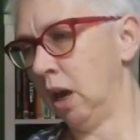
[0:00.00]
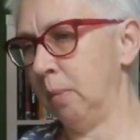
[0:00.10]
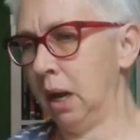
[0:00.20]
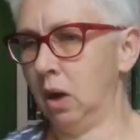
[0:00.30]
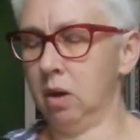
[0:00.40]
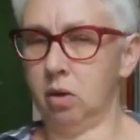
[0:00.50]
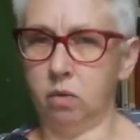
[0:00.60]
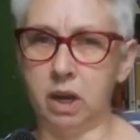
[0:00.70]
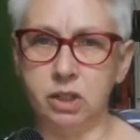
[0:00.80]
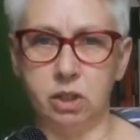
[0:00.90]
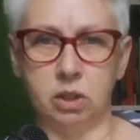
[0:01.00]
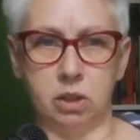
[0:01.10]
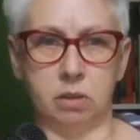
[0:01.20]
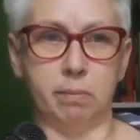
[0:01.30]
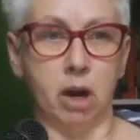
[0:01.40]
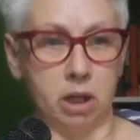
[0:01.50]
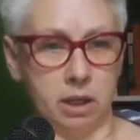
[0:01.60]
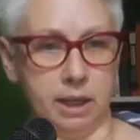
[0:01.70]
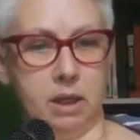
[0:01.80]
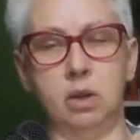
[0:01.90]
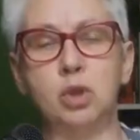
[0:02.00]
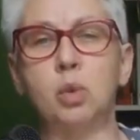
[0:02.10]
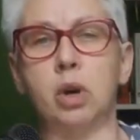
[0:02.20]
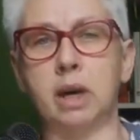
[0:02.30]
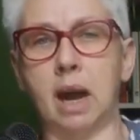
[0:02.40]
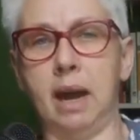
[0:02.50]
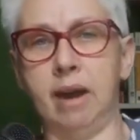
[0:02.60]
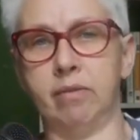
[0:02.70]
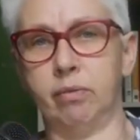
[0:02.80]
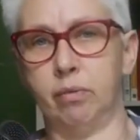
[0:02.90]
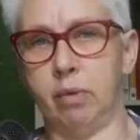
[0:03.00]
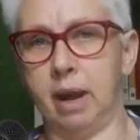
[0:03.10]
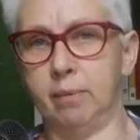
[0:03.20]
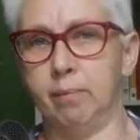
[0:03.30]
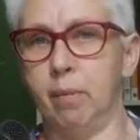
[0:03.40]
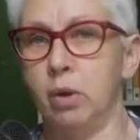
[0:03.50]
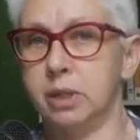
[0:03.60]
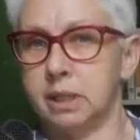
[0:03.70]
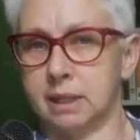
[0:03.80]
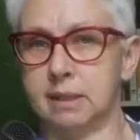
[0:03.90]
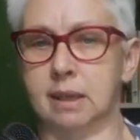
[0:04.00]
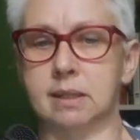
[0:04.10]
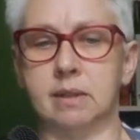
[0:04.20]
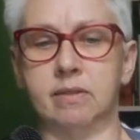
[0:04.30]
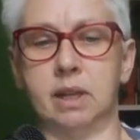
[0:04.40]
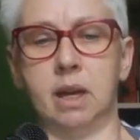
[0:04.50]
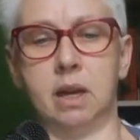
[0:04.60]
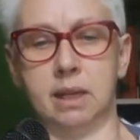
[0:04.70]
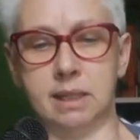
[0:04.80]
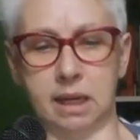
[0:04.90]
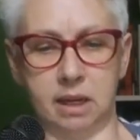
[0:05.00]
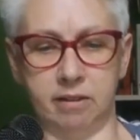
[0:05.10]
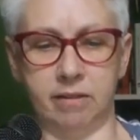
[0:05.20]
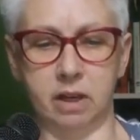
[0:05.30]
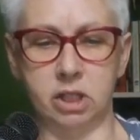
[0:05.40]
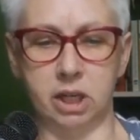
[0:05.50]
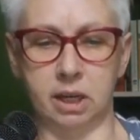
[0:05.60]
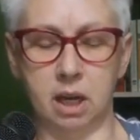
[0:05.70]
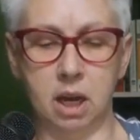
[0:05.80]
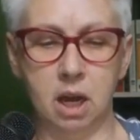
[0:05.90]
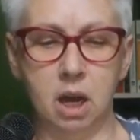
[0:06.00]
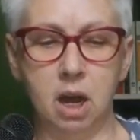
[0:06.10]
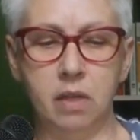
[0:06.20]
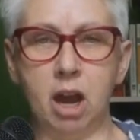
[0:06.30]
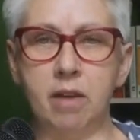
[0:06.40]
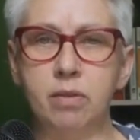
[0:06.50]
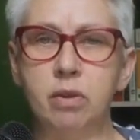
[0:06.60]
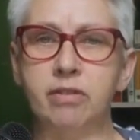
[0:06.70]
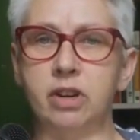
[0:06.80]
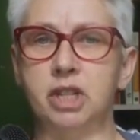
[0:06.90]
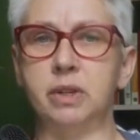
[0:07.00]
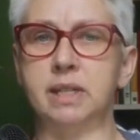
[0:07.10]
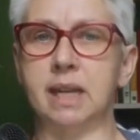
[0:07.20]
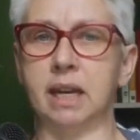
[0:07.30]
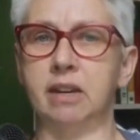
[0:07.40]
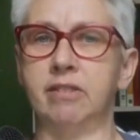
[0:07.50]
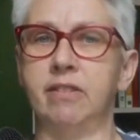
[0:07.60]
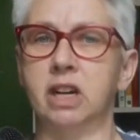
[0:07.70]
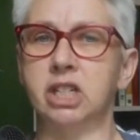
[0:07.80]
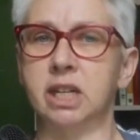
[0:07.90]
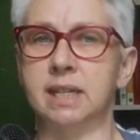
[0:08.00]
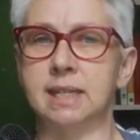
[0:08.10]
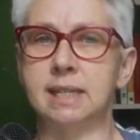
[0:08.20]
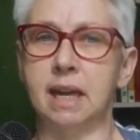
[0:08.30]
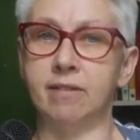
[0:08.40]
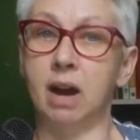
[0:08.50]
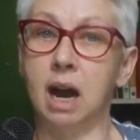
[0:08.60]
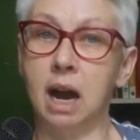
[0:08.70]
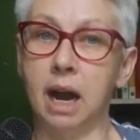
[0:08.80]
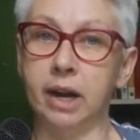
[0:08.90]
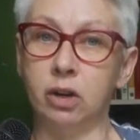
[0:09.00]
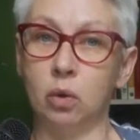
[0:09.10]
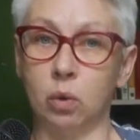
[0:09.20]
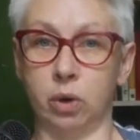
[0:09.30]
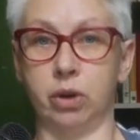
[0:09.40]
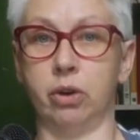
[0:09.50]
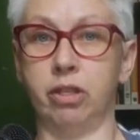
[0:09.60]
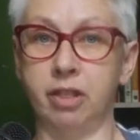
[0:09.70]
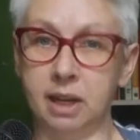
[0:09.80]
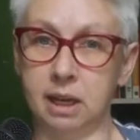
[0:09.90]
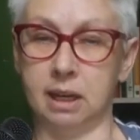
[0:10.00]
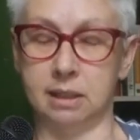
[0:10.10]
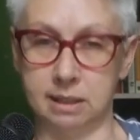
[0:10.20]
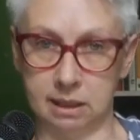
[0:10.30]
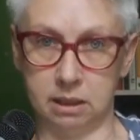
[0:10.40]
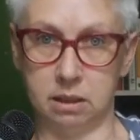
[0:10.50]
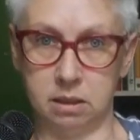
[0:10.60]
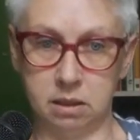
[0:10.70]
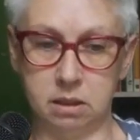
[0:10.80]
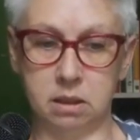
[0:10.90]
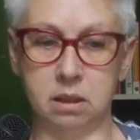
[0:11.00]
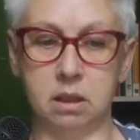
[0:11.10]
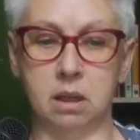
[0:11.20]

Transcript: about Russell Barkley, whose work I have read most extensively on executive function. They often refer to executive function as a set of higher order thinking skills.